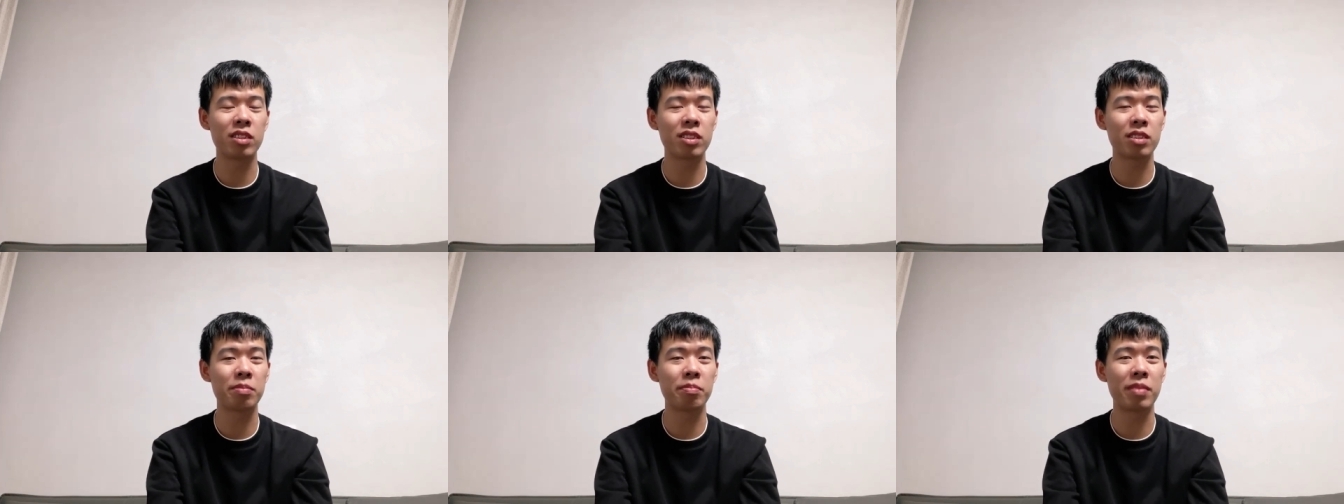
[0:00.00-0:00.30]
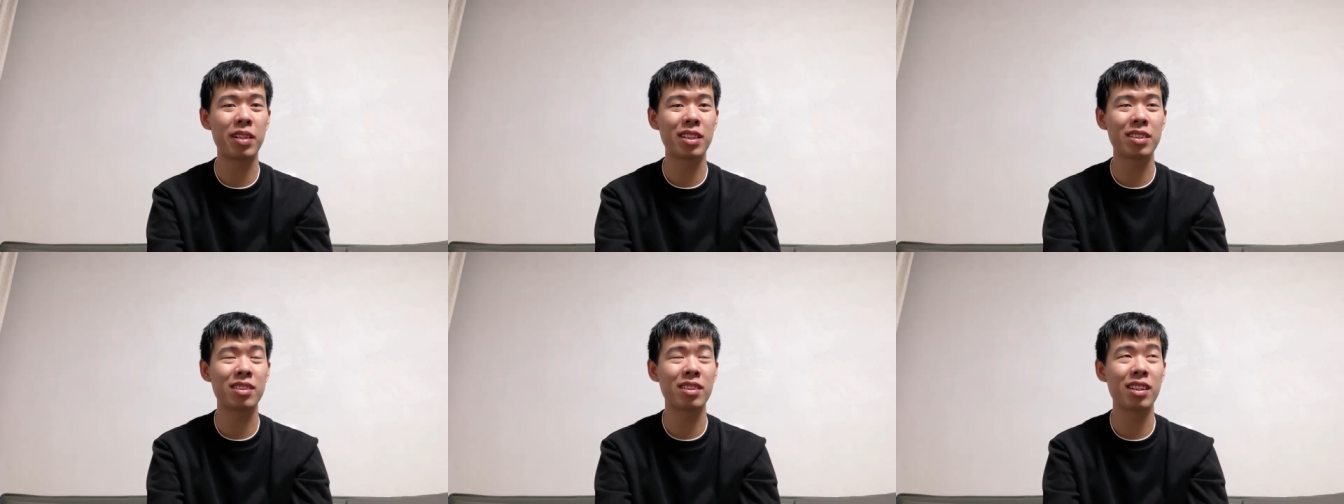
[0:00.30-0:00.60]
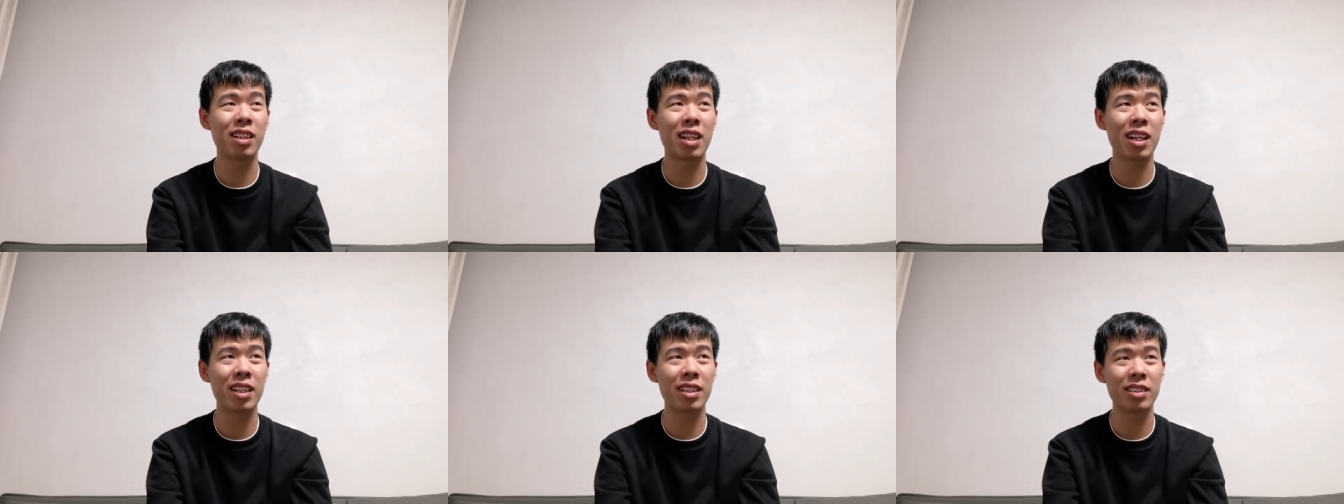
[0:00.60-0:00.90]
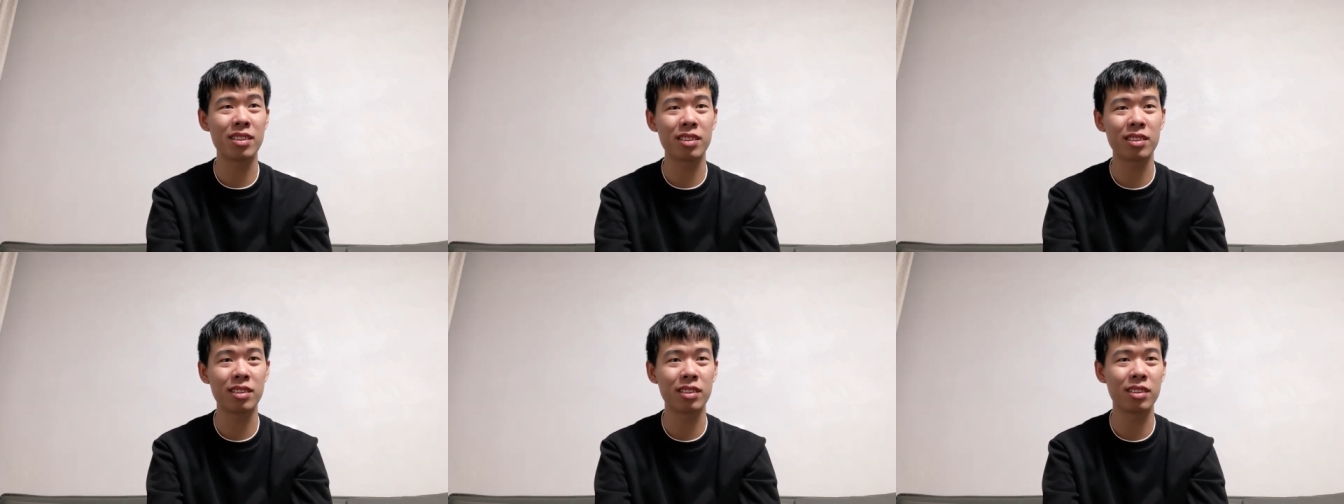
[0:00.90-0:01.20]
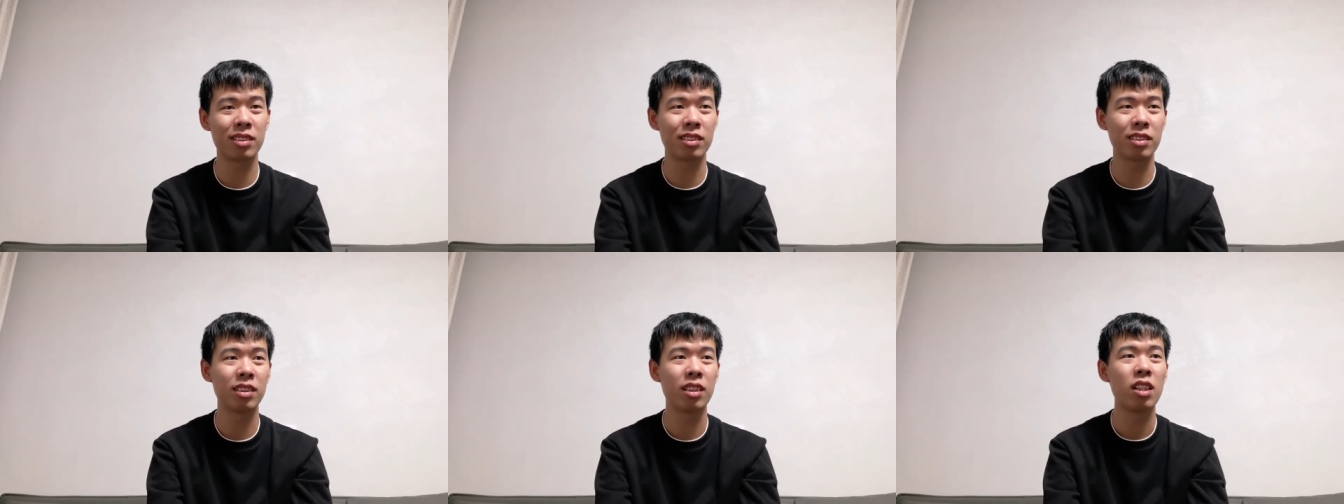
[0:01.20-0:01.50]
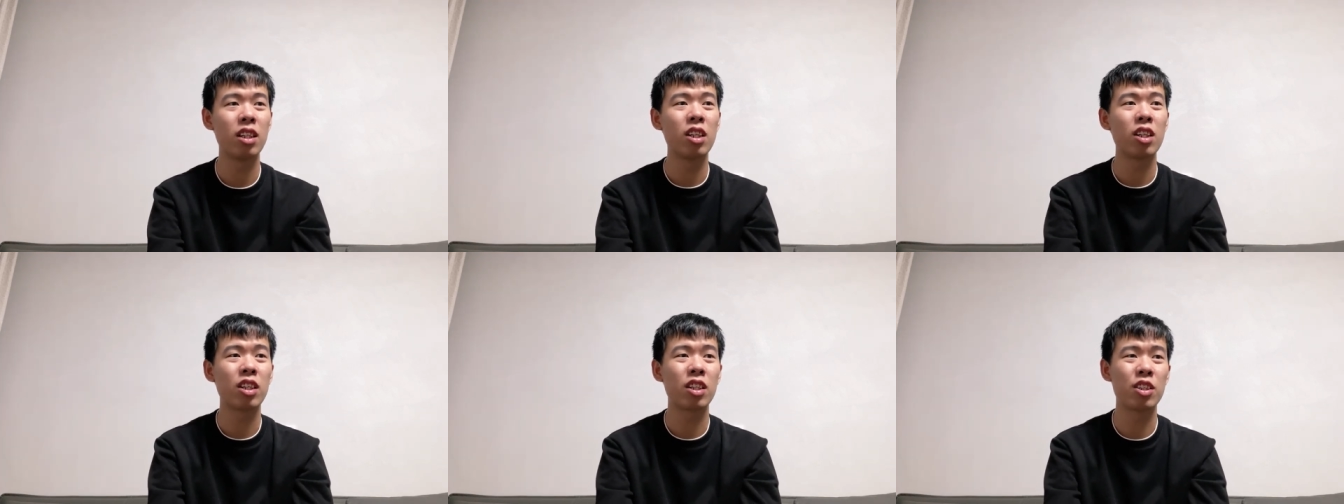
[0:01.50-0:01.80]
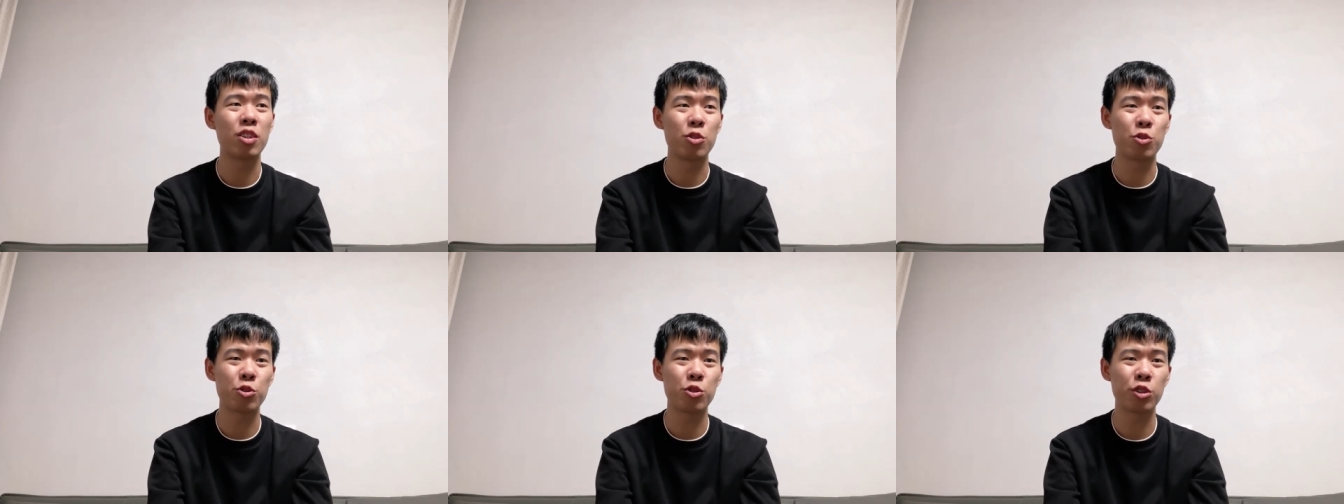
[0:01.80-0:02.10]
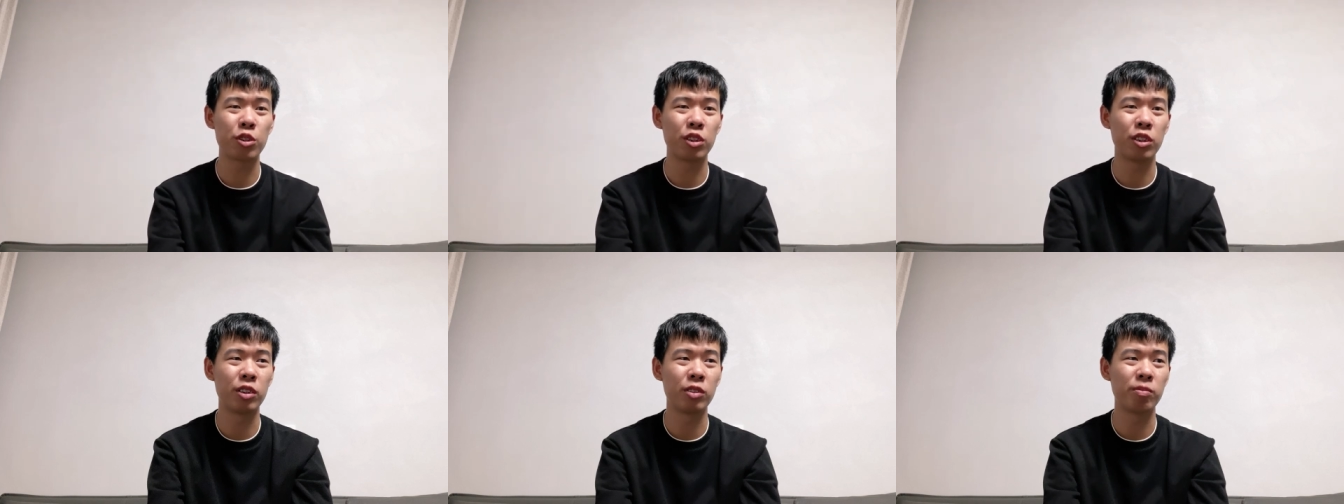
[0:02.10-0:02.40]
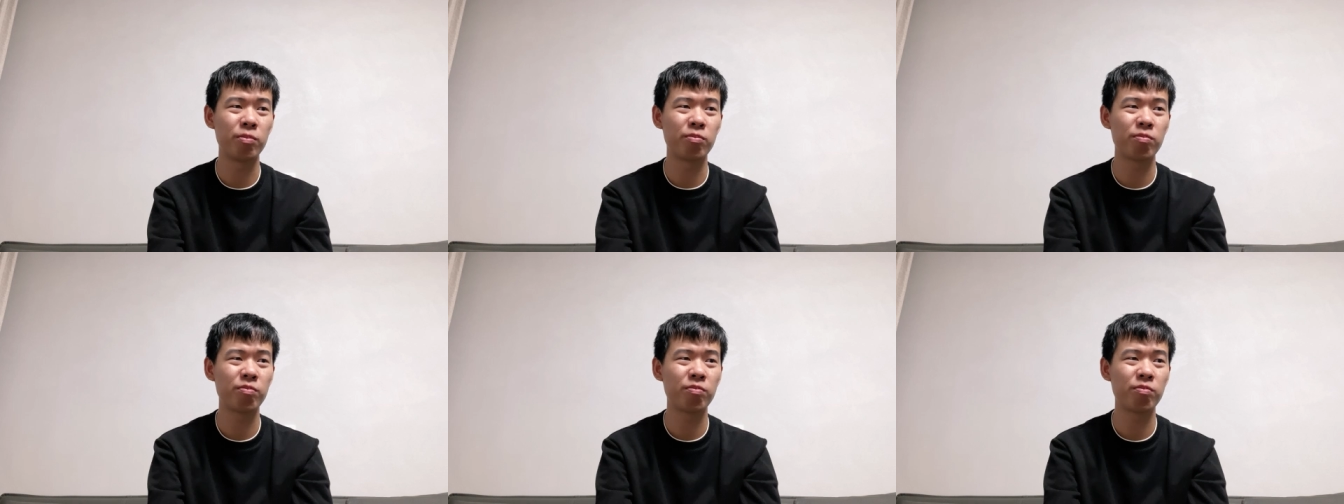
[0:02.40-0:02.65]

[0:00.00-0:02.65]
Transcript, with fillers: smart light uh, control.